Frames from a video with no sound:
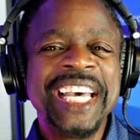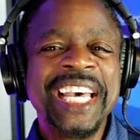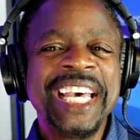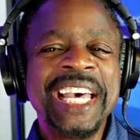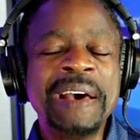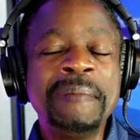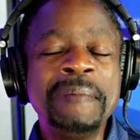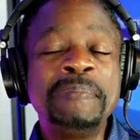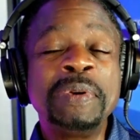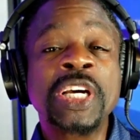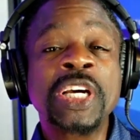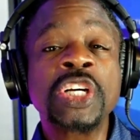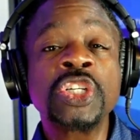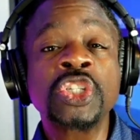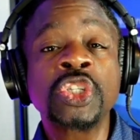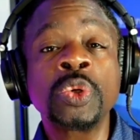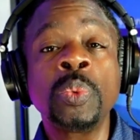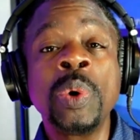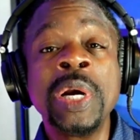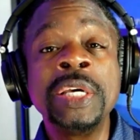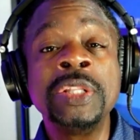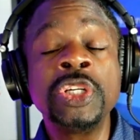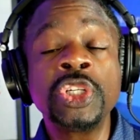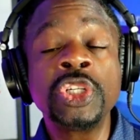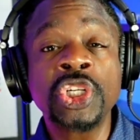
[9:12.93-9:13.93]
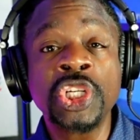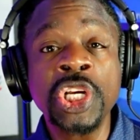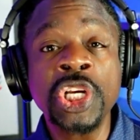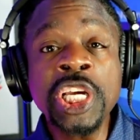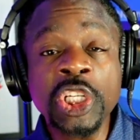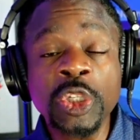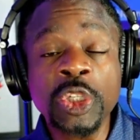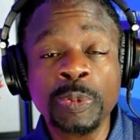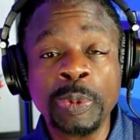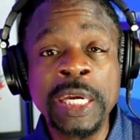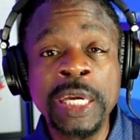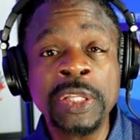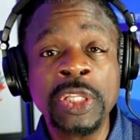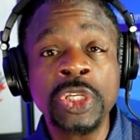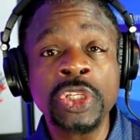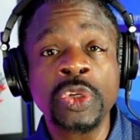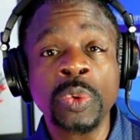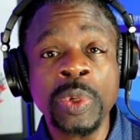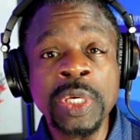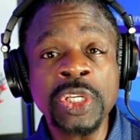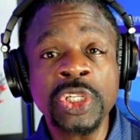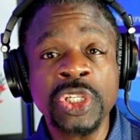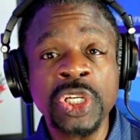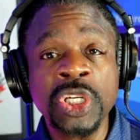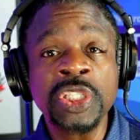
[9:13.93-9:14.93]
And because the way that she explained it,
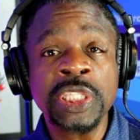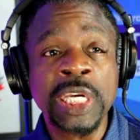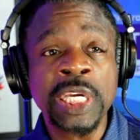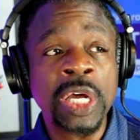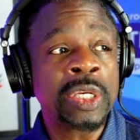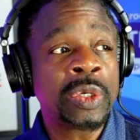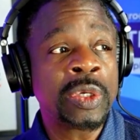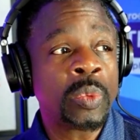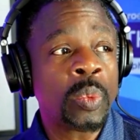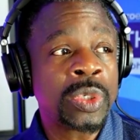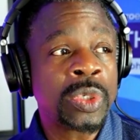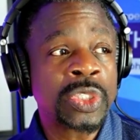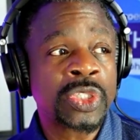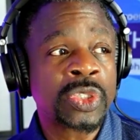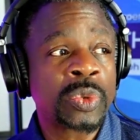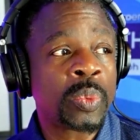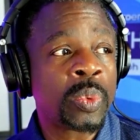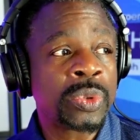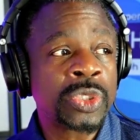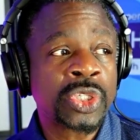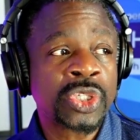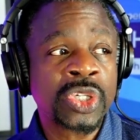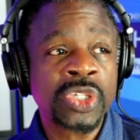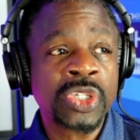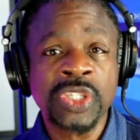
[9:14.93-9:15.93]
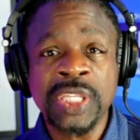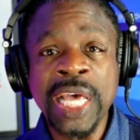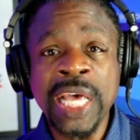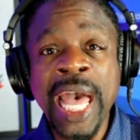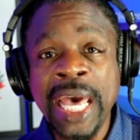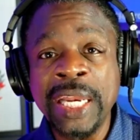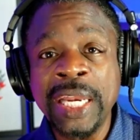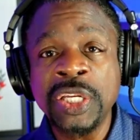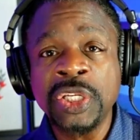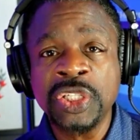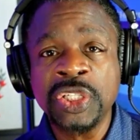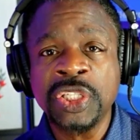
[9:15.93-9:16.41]
the way she said it was just that.